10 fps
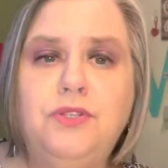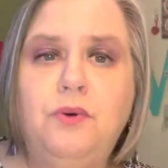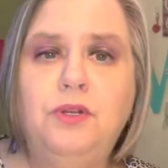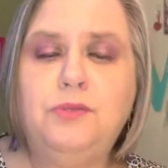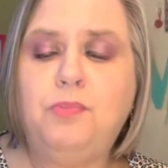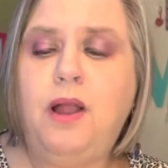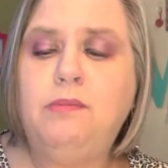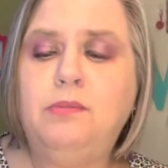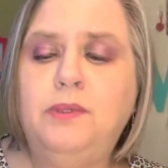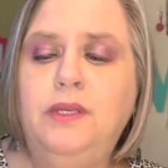So it's
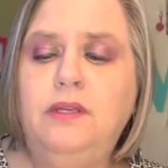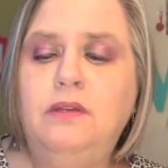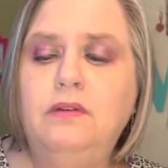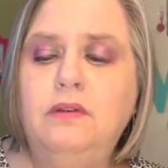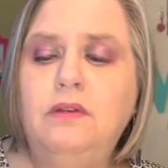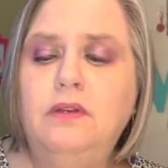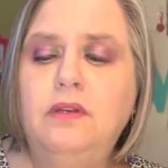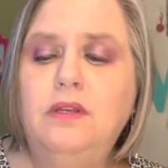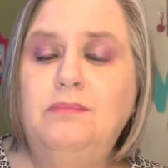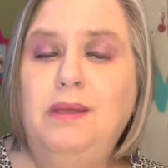probably,
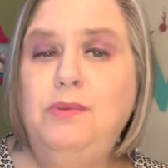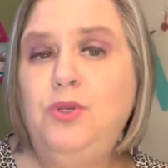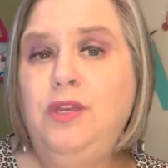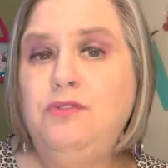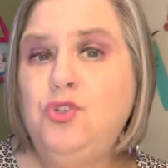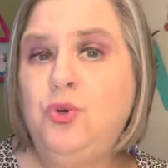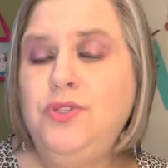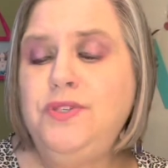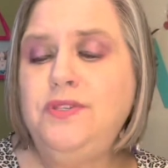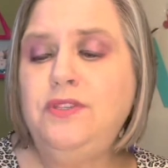maybe you give
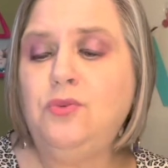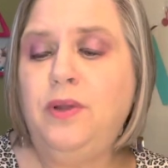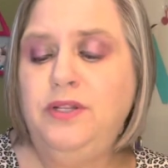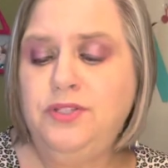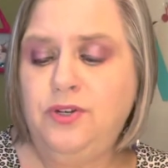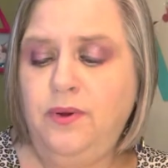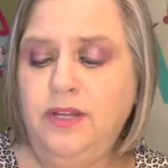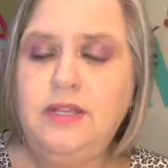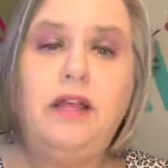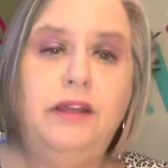choices and the red is
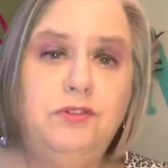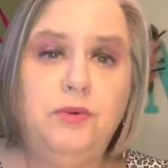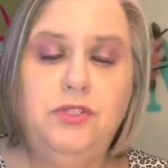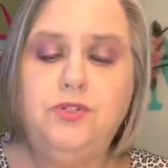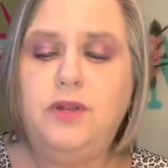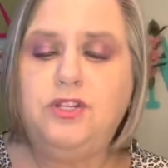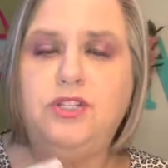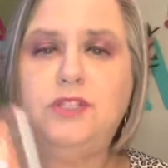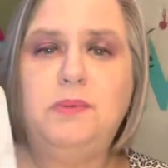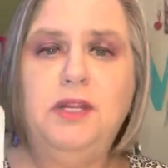correct. I'll have to read the
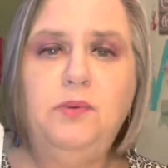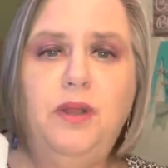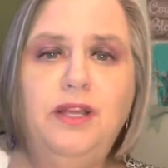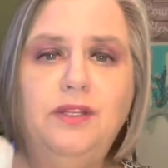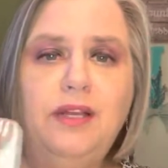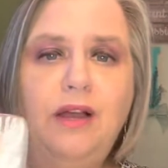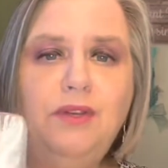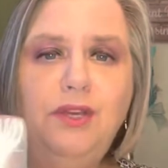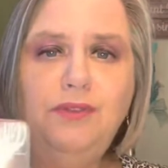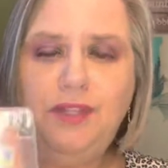directions. But anyway, look how
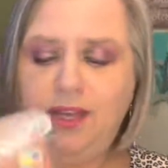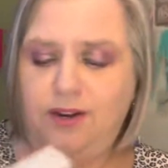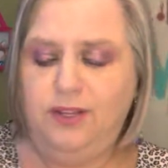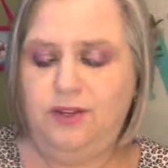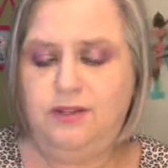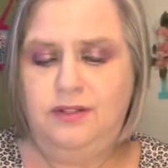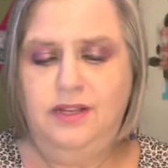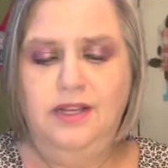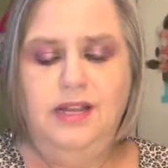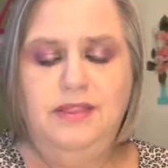cute they are, y'all.
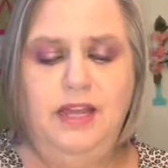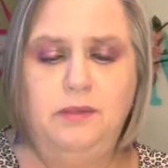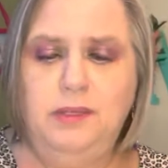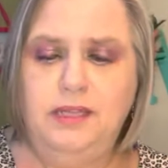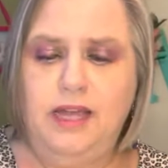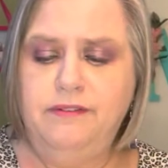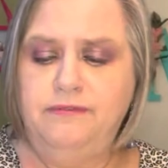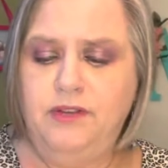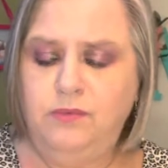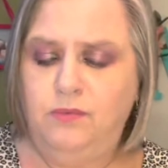That will be a lot of
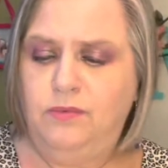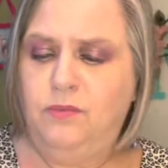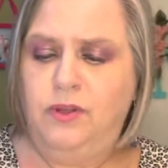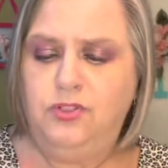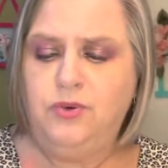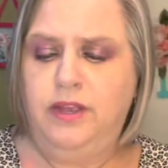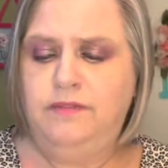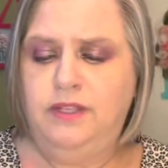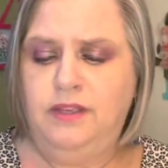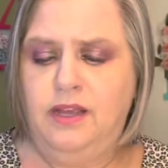fun while
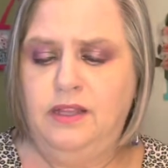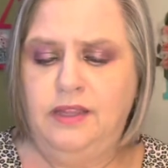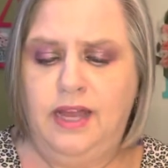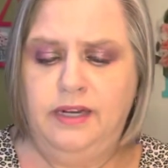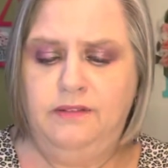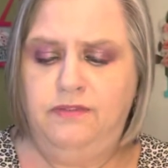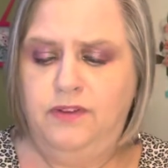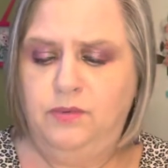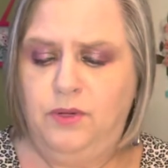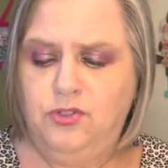traveling. A lot of
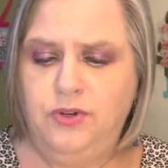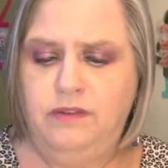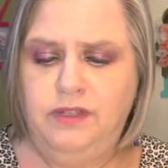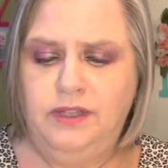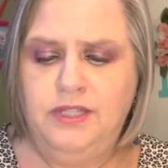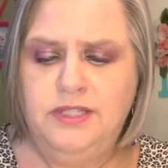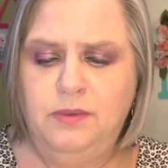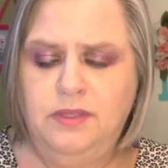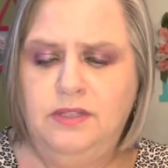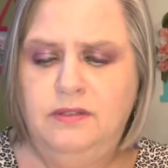fun while traveling. Let's see
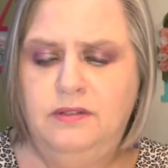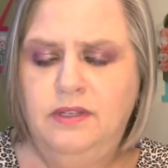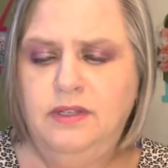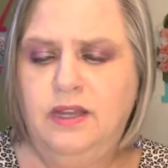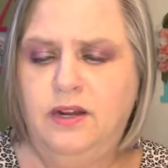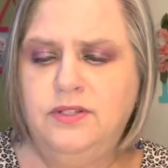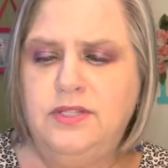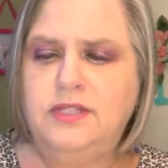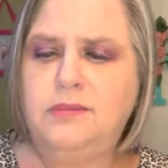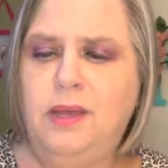what the card
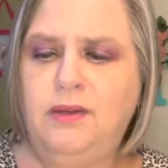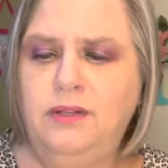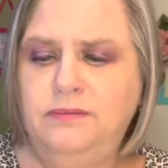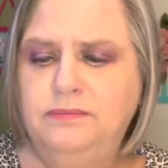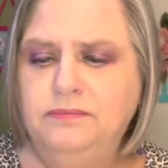says about it.